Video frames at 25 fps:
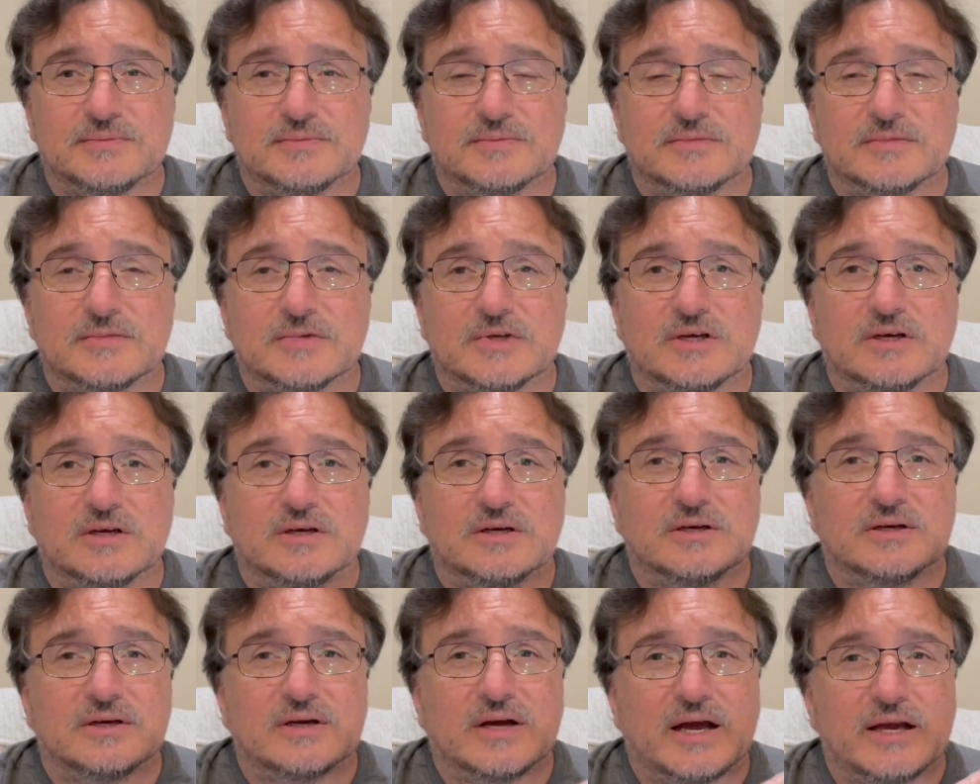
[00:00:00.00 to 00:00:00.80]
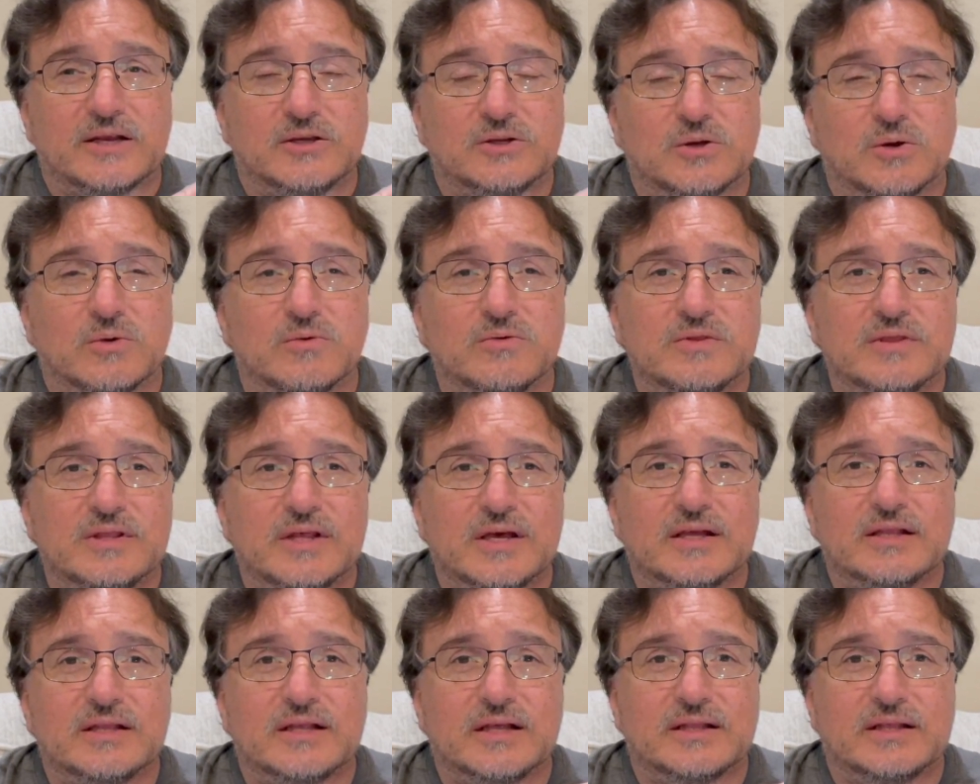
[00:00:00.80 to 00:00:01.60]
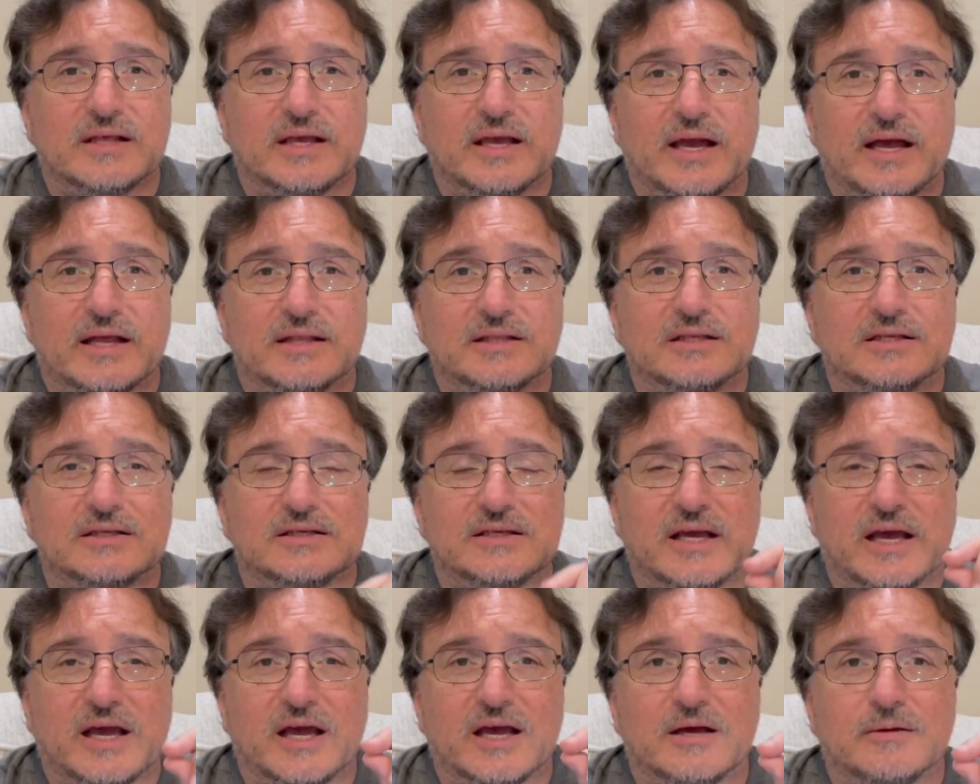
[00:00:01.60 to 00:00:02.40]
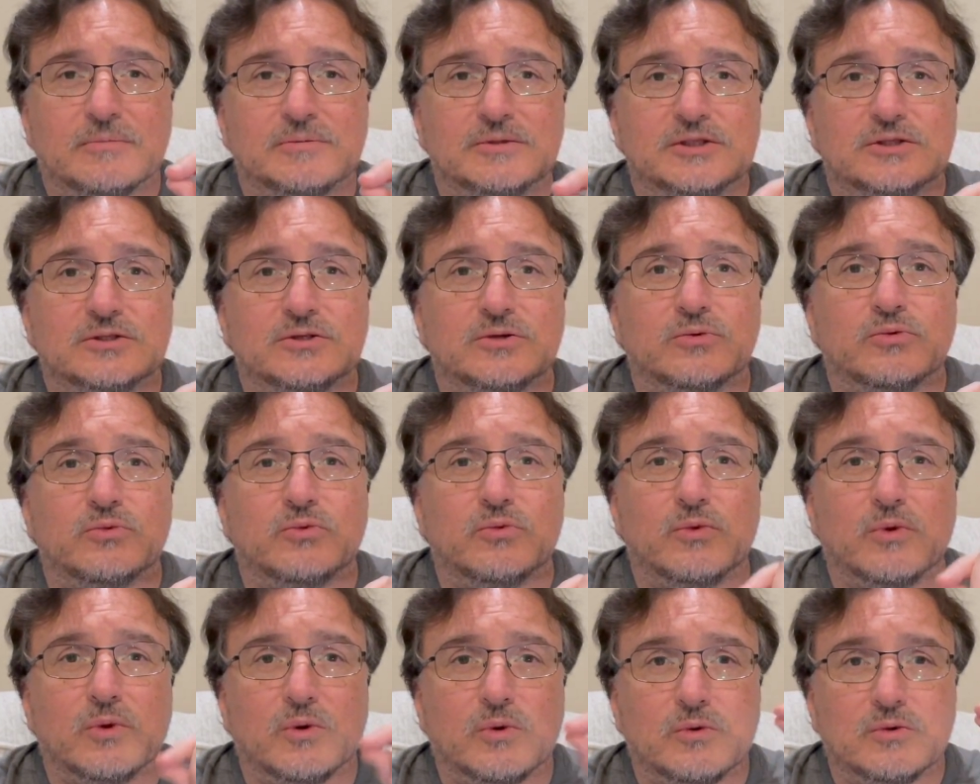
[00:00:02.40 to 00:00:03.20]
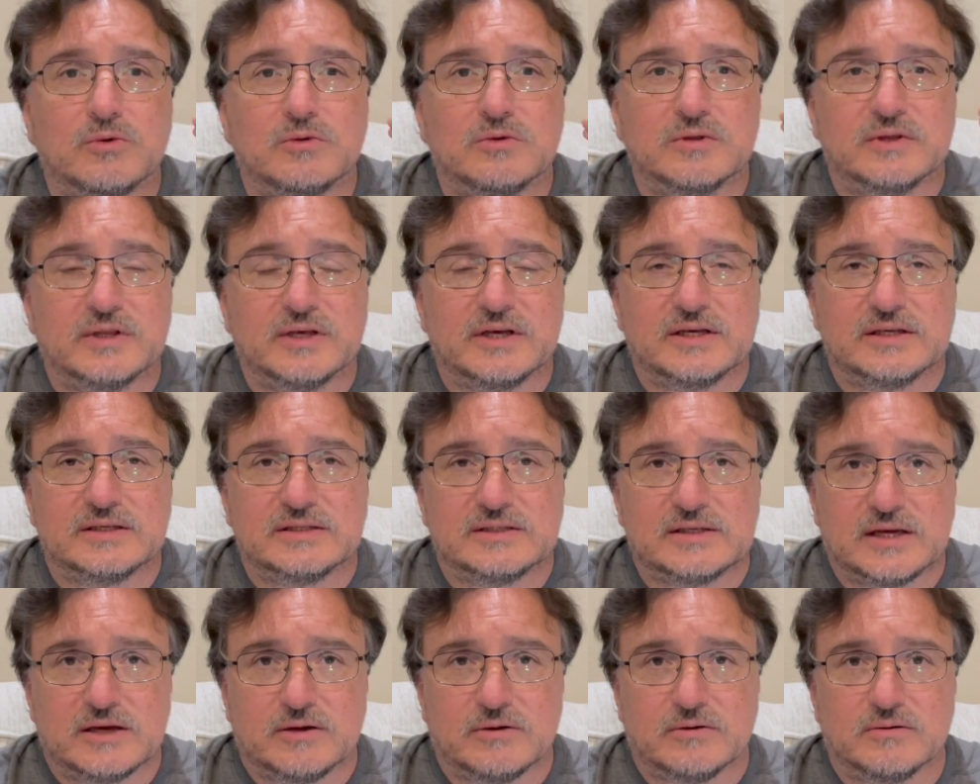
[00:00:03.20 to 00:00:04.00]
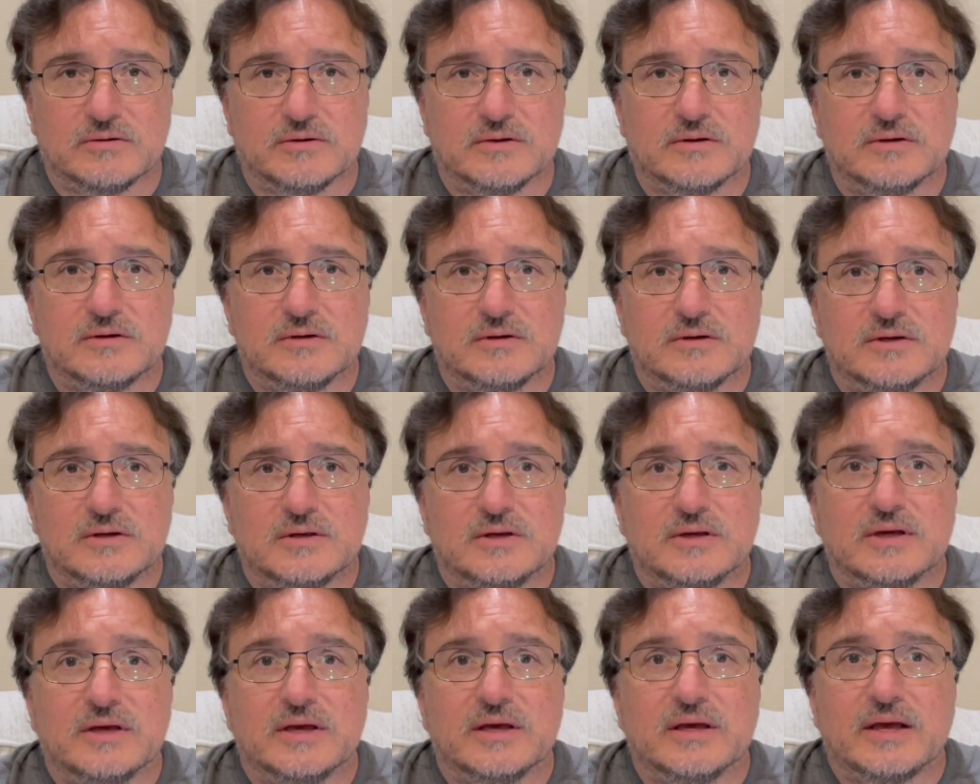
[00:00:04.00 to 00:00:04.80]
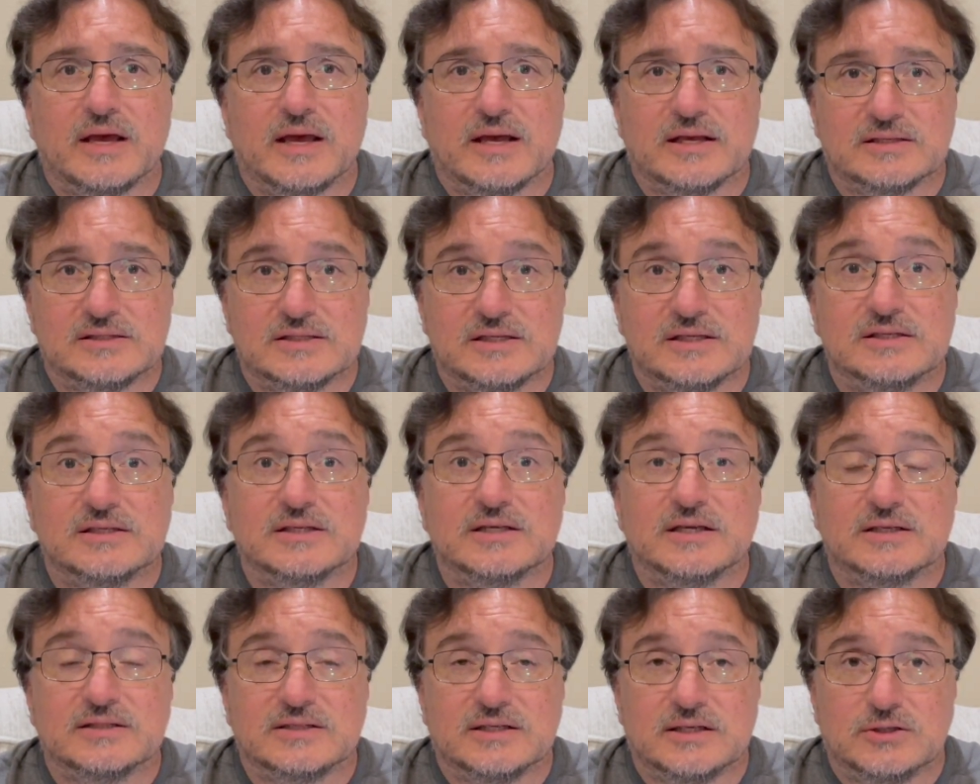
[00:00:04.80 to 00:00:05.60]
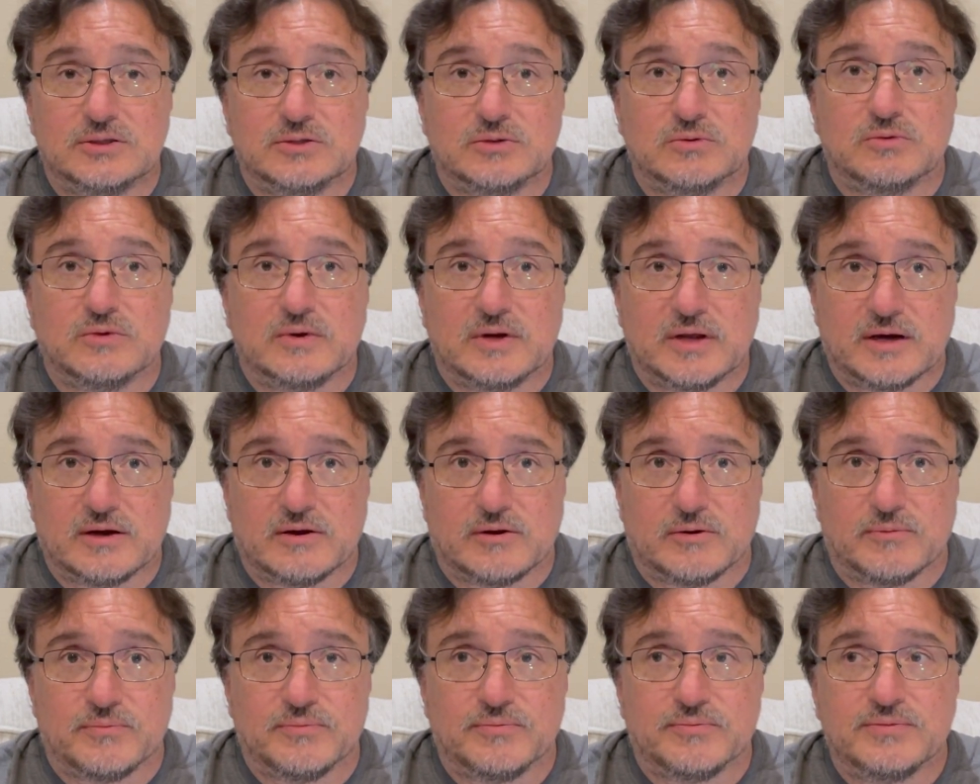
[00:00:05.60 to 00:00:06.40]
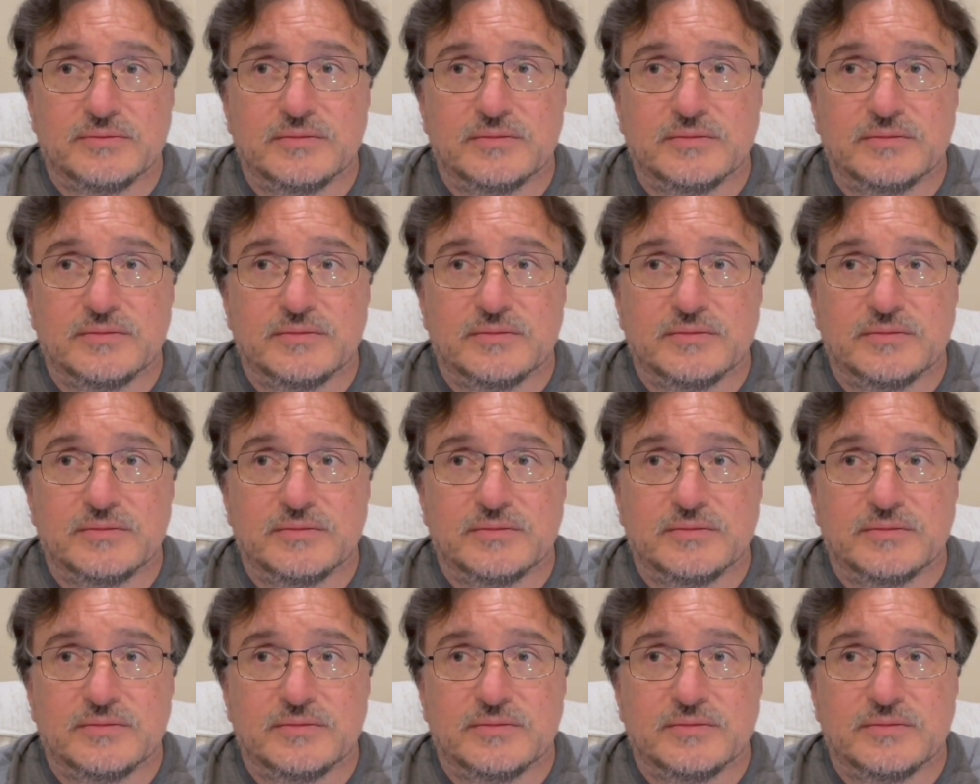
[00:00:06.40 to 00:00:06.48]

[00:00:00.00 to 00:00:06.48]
Uh, I don't think that they had the tabs to roll things out as easy as they do now.